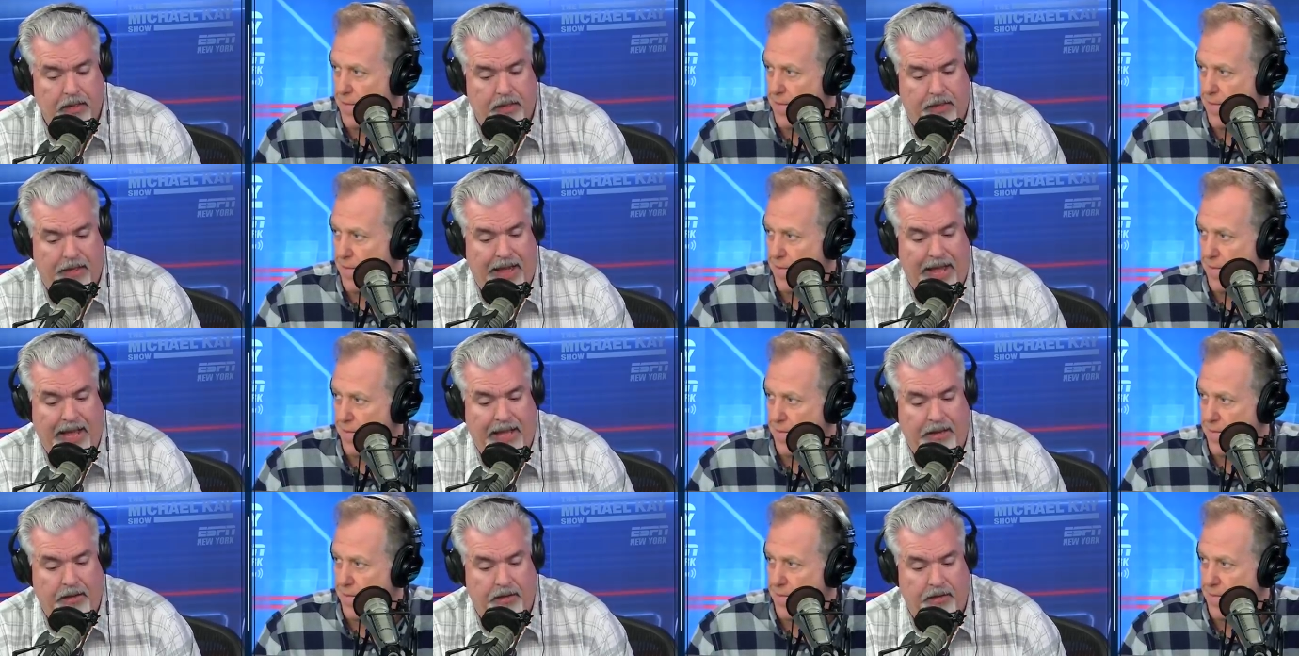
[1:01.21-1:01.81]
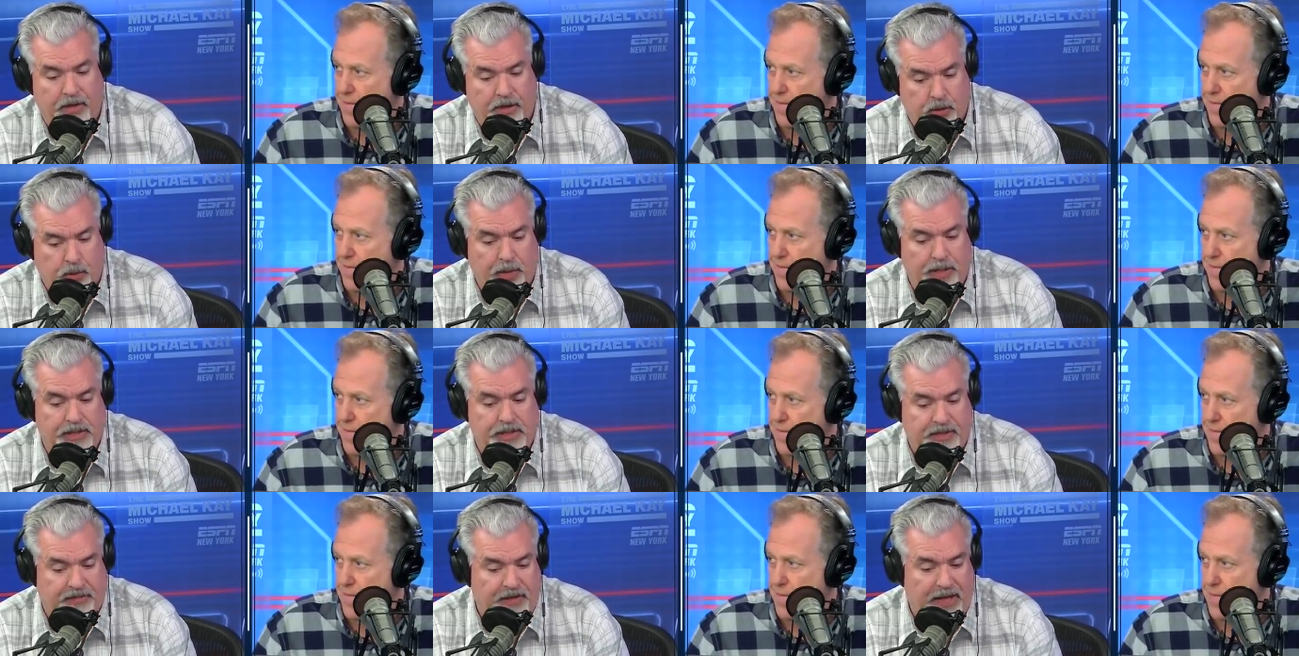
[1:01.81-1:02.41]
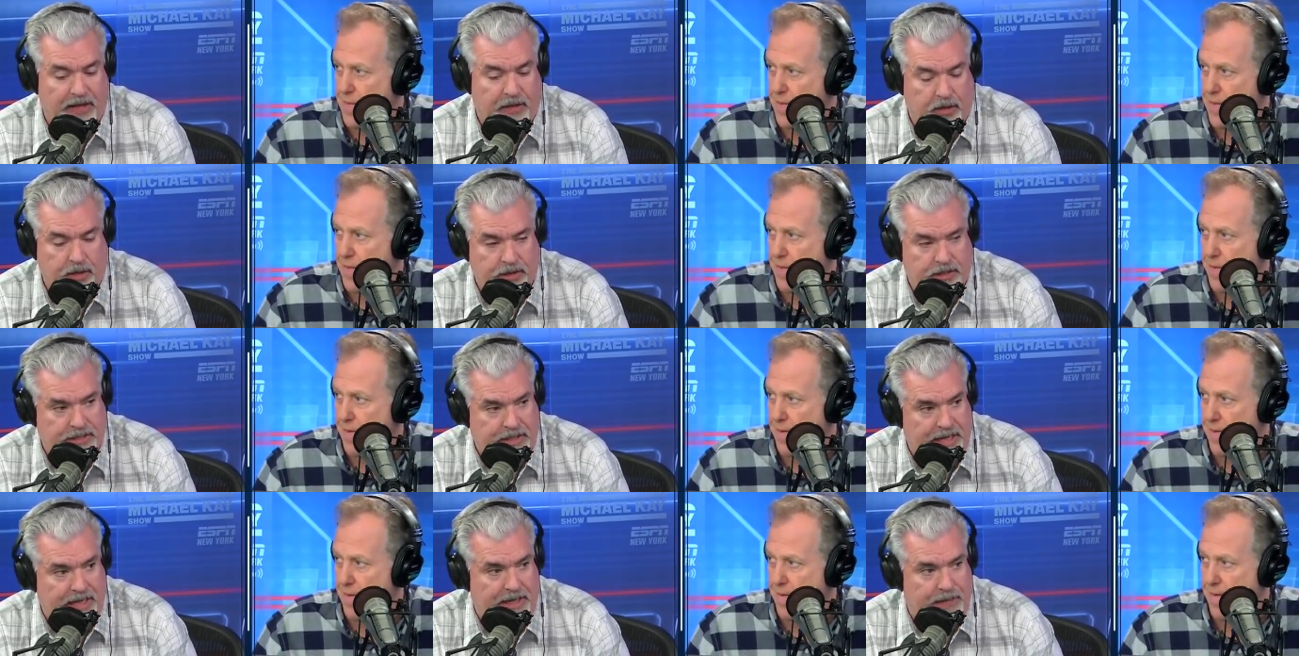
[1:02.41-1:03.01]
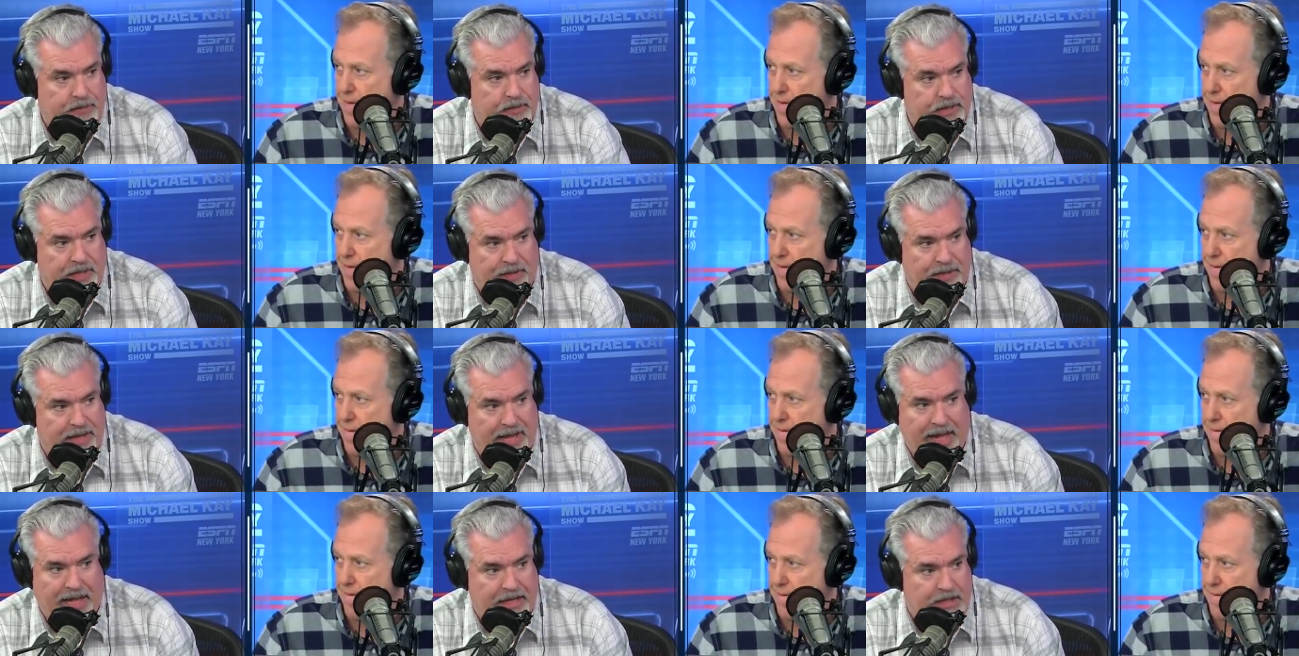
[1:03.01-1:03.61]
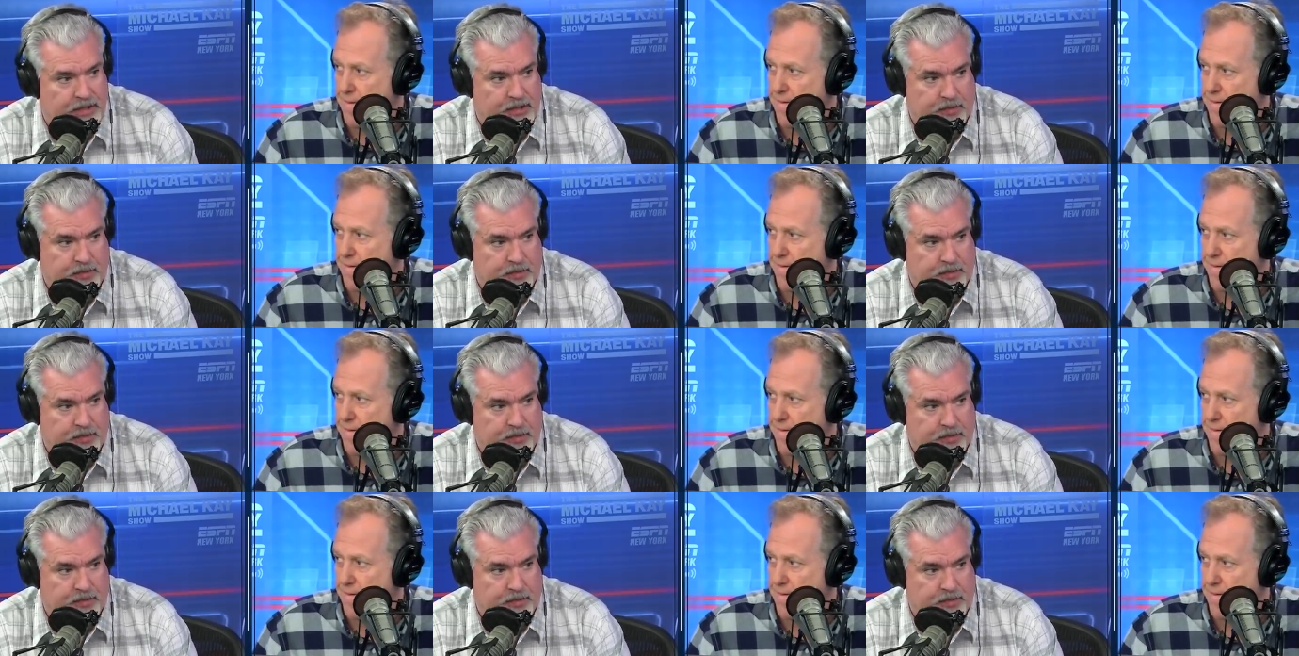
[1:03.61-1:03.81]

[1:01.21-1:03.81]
Speaker 1: that the Twins have had good teams and the Yankees have